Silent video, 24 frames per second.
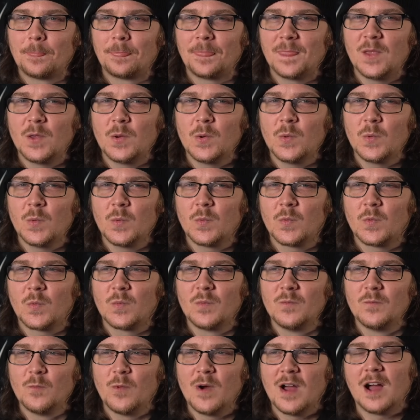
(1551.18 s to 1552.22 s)
you
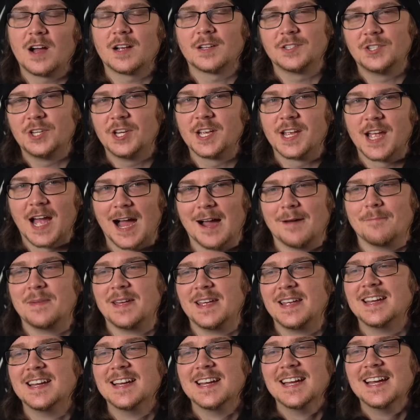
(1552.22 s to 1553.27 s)
got
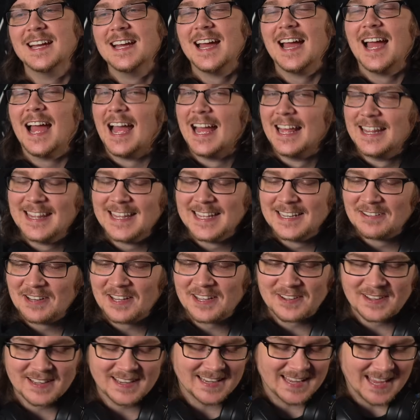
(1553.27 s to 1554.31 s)
me. And then,
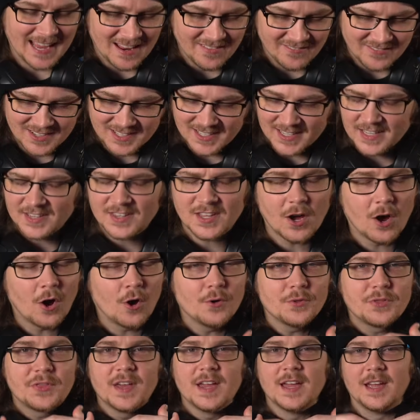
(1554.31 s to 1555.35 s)
like, he came clean. The
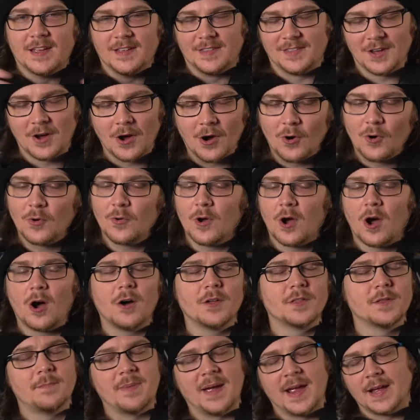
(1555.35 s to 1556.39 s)
whole thing, all
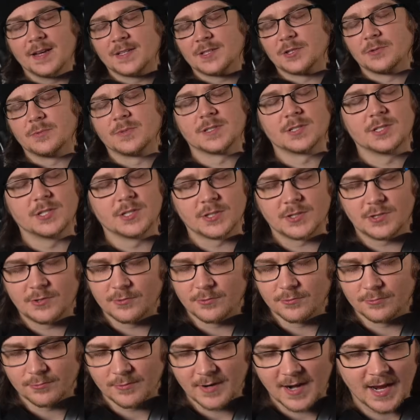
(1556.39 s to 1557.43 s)
the banter was just
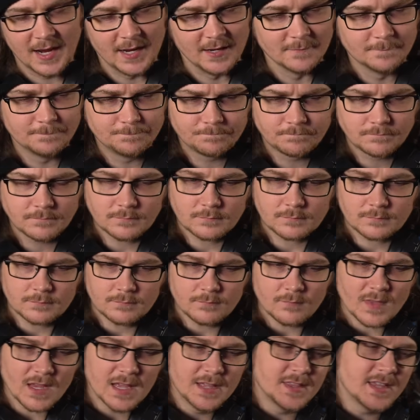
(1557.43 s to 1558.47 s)
great.
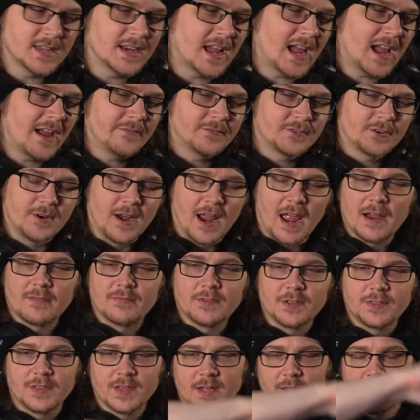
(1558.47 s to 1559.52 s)
And then after
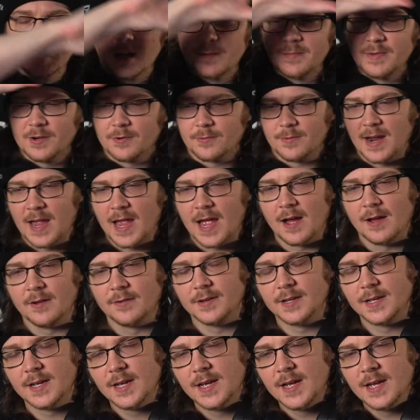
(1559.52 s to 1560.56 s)
everything coming
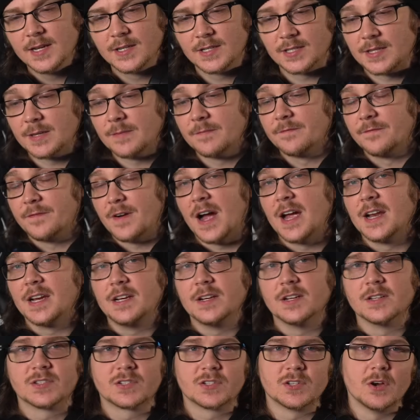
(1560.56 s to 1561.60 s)
around to them finding
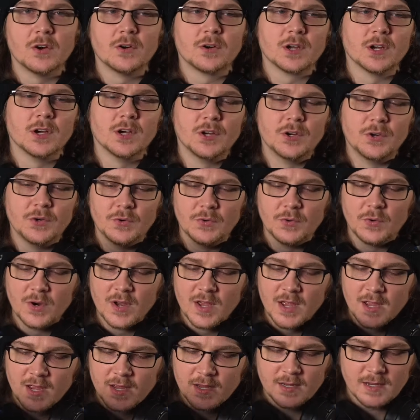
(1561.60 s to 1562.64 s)
Ahsoka, who
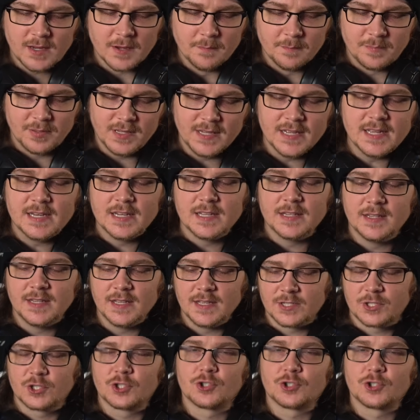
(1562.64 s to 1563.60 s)
completed this